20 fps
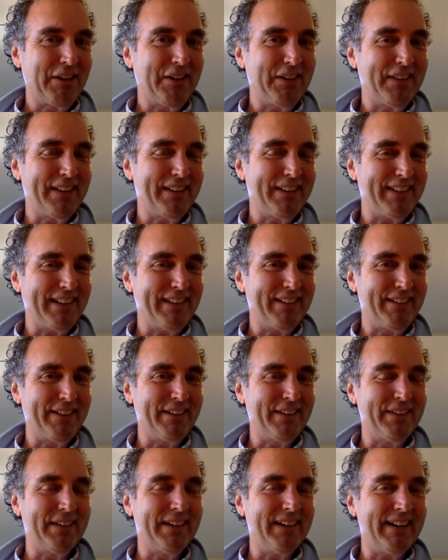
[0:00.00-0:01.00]
turn this
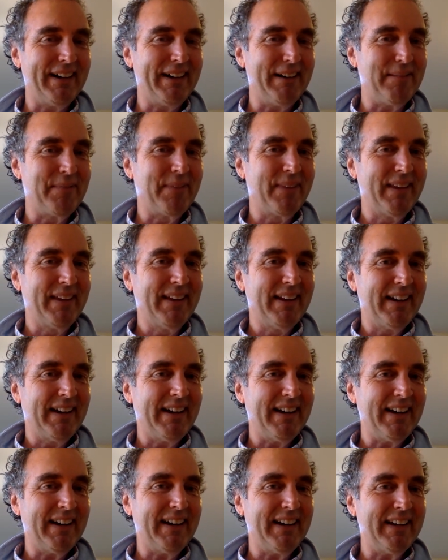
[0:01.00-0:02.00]
into um,
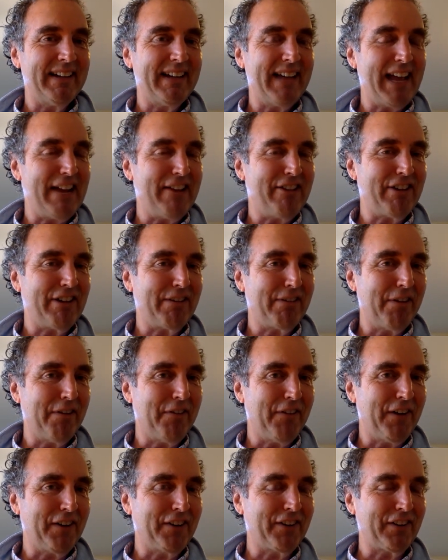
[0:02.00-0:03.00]
a, an aging
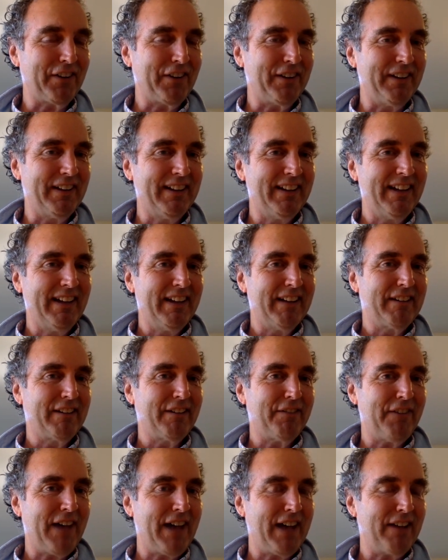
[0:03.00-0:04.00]
reversal
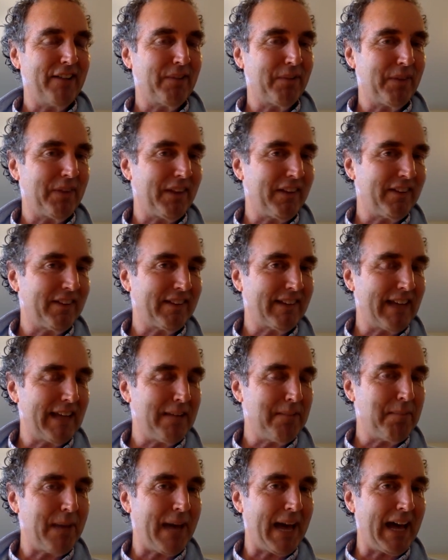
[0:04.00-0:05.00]
device with a
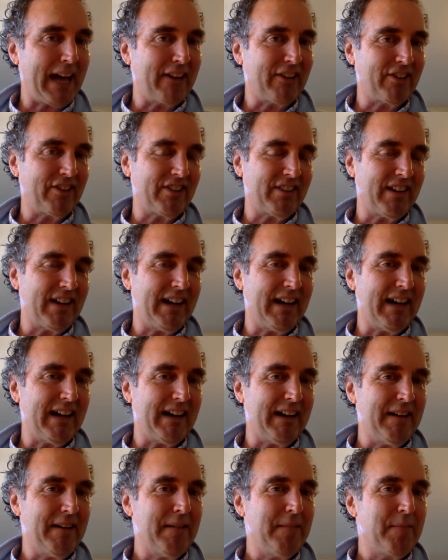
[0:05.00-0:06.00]
skin patch.
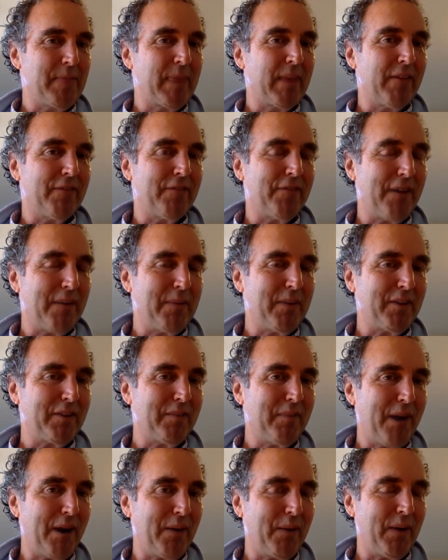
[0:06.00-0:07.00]
Uh, from the
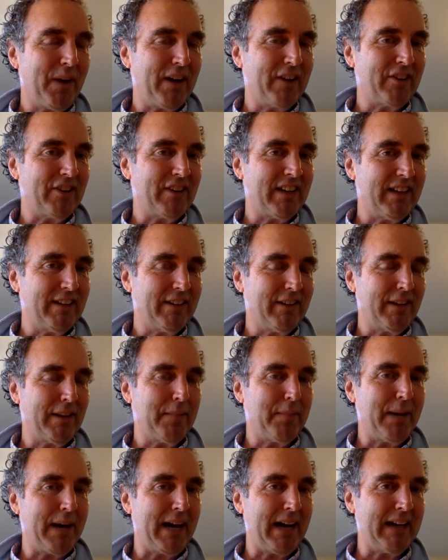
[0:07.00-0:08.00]
smartwatch into
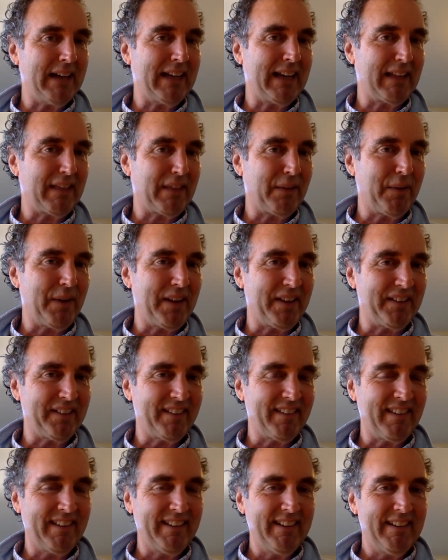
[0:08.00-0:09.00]
the body at the
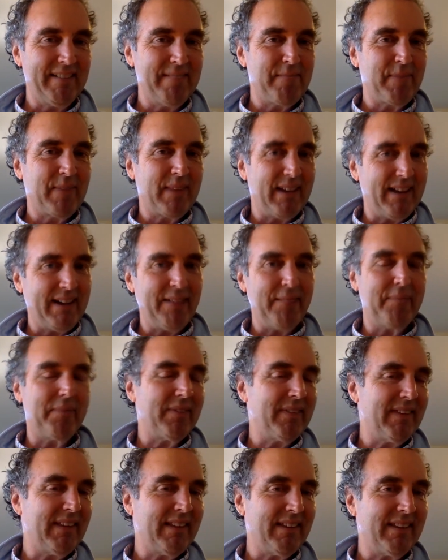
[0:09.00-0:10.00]
wrist.
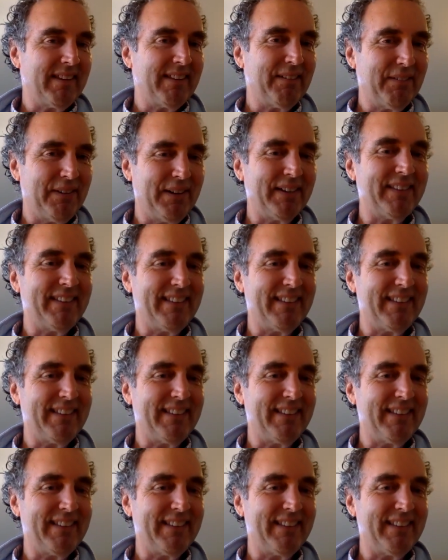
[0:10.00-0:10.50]
Um, okay.